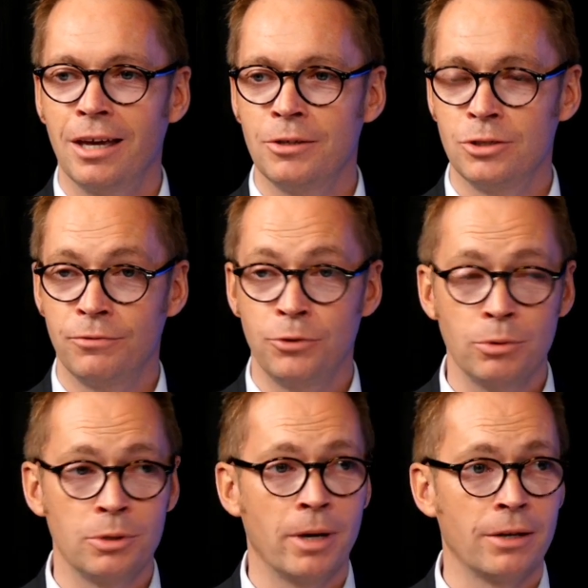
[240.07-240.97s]
Just a few
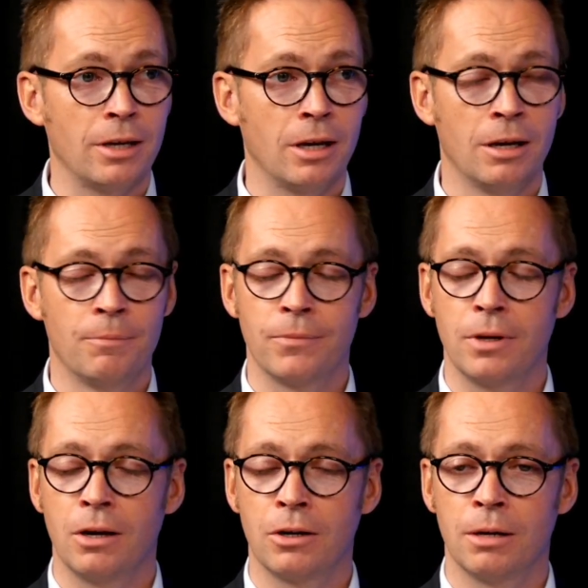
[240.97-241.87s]
words about
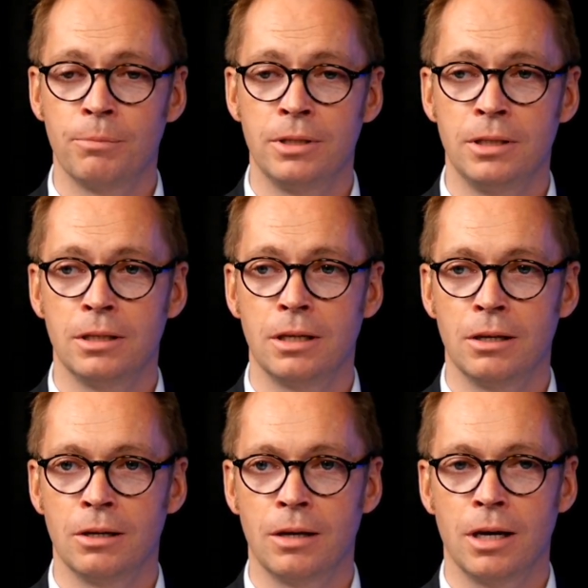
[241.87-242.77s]
our company,
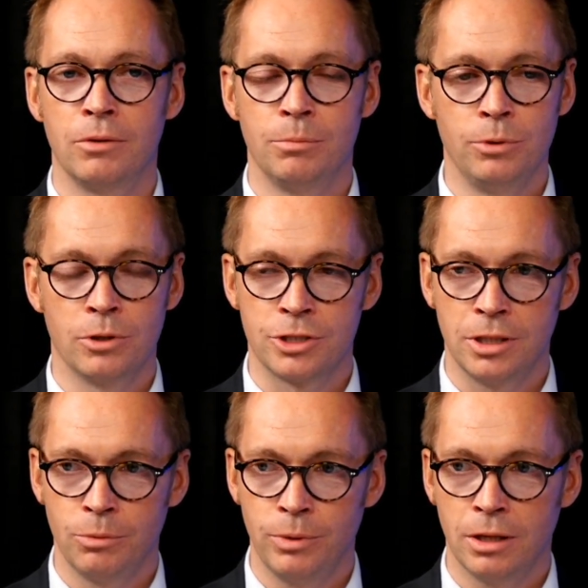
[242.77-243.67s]
RM
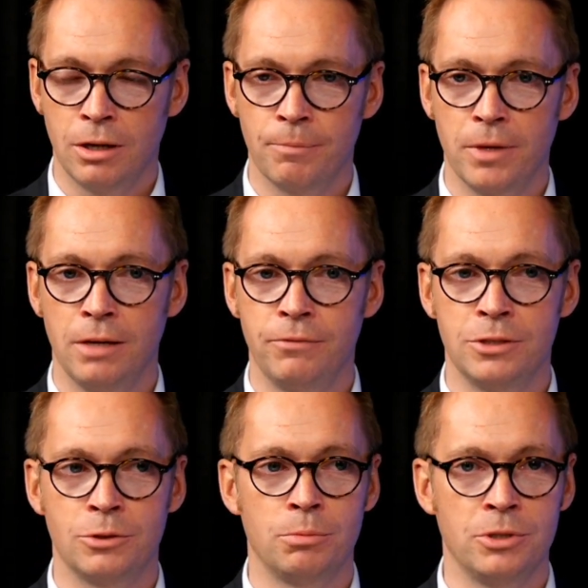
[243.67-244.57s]
Boulanger. We are a
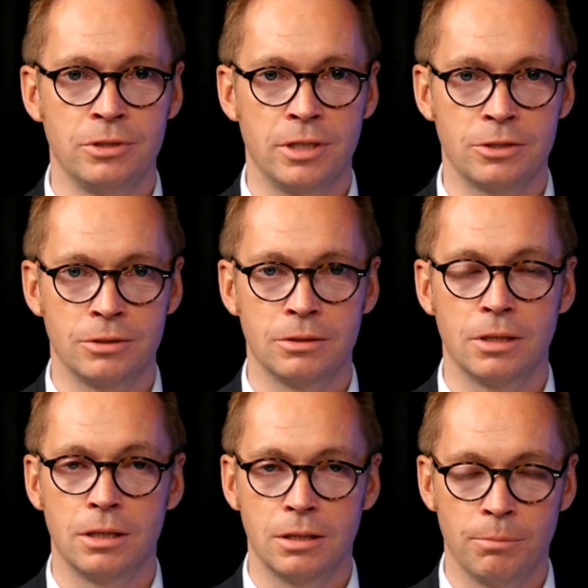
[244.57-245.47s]
fiscal representation
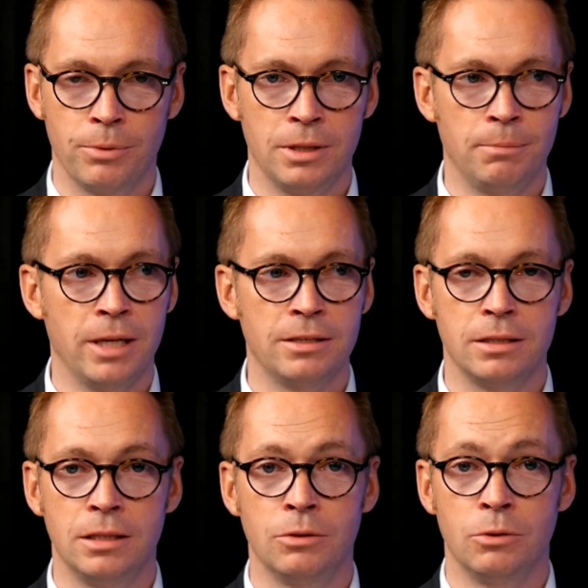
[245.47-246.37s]
company based
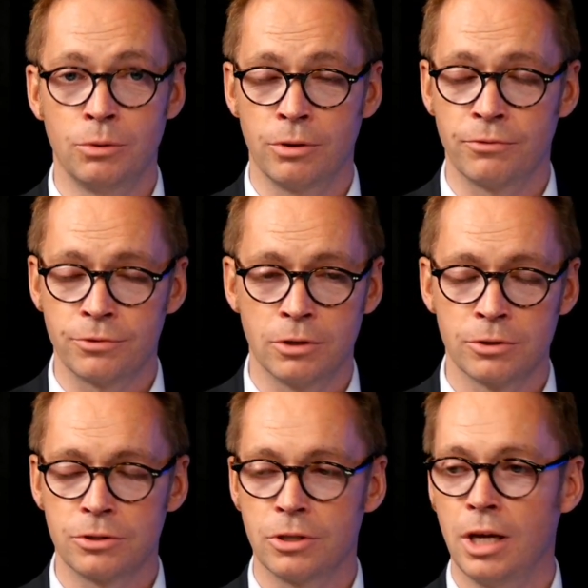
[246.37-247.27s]
in the north of
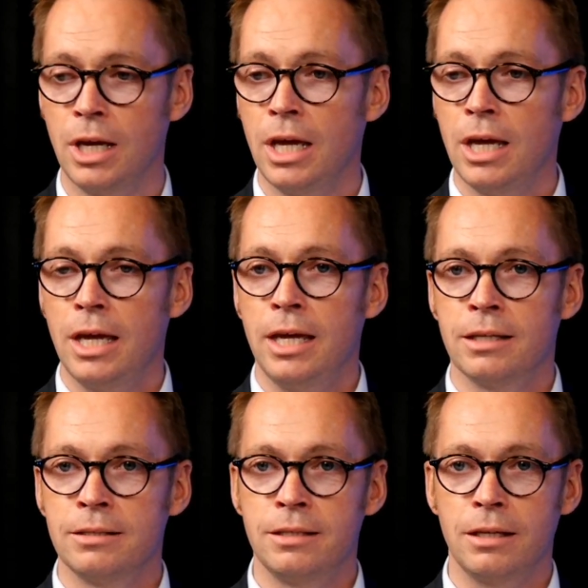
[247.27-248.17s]
France,
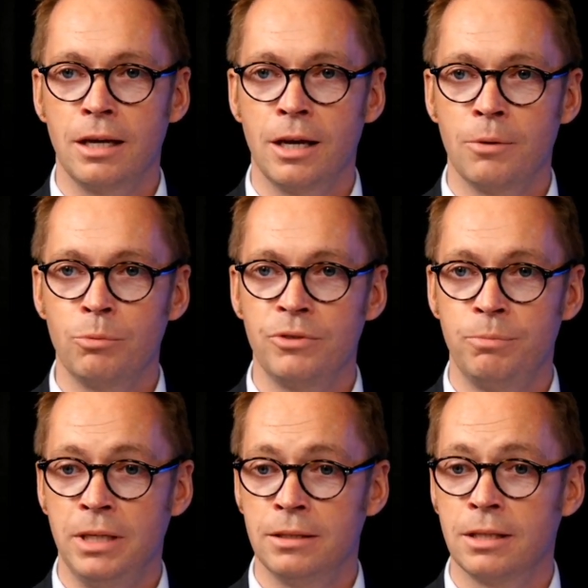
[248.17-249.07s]
and we've
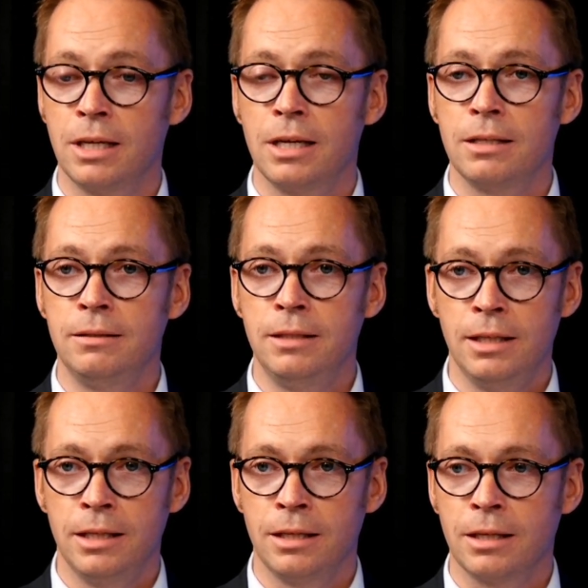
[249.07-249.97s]
been
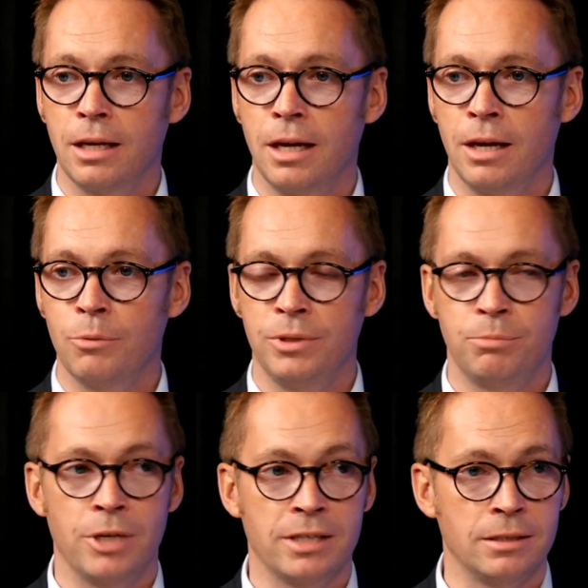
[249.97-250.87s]
dealing with
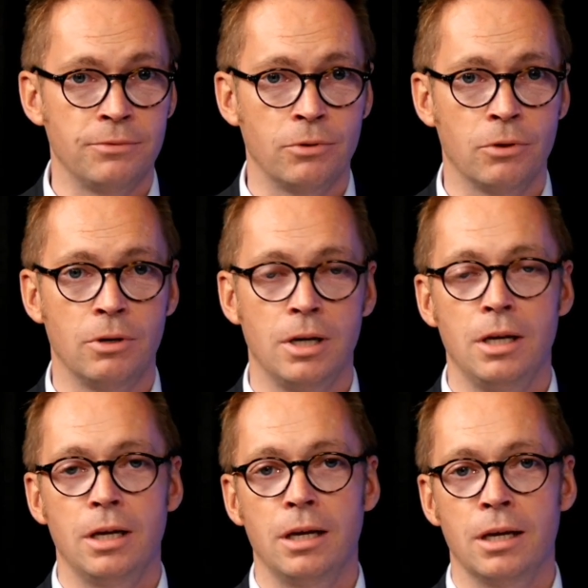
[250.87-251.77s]
Brexit for
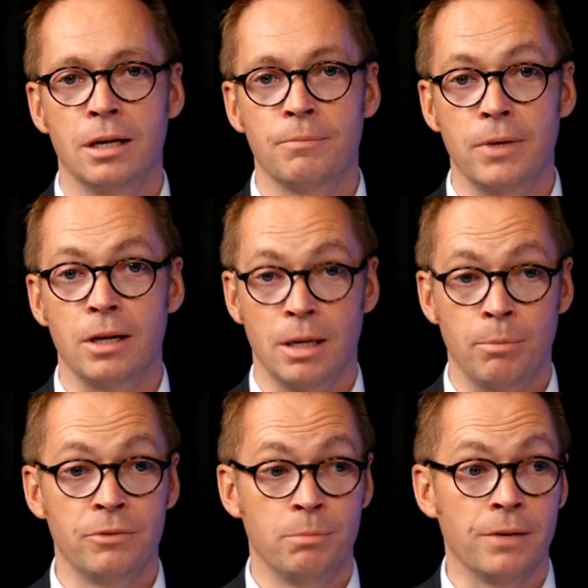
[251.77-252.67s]
a
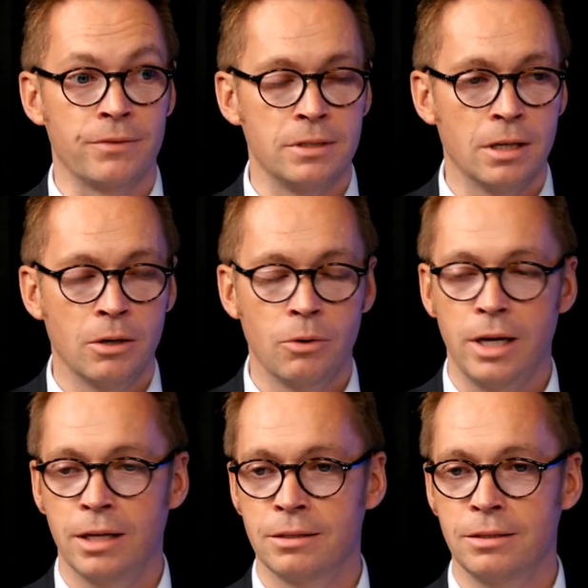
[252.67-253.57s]
couple of months now,
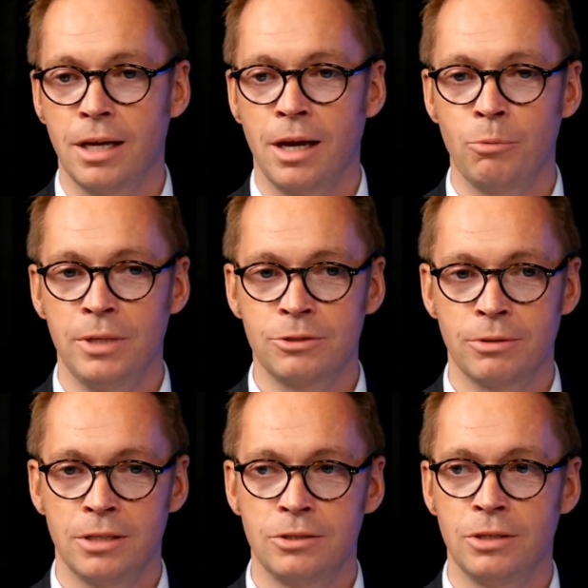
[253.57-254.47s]
and I will
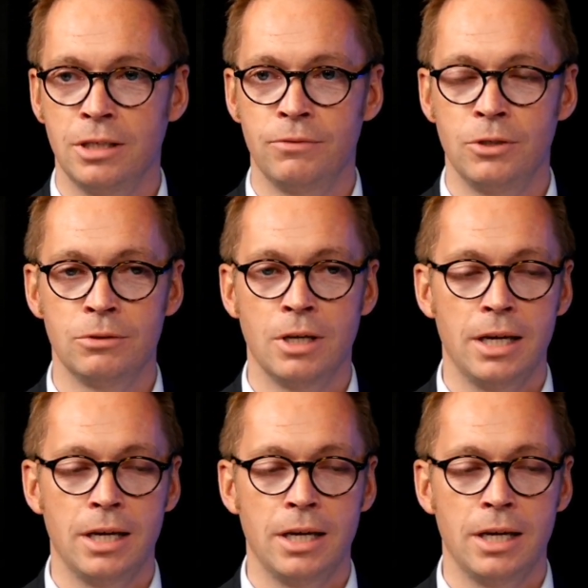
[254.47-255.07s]
try to give you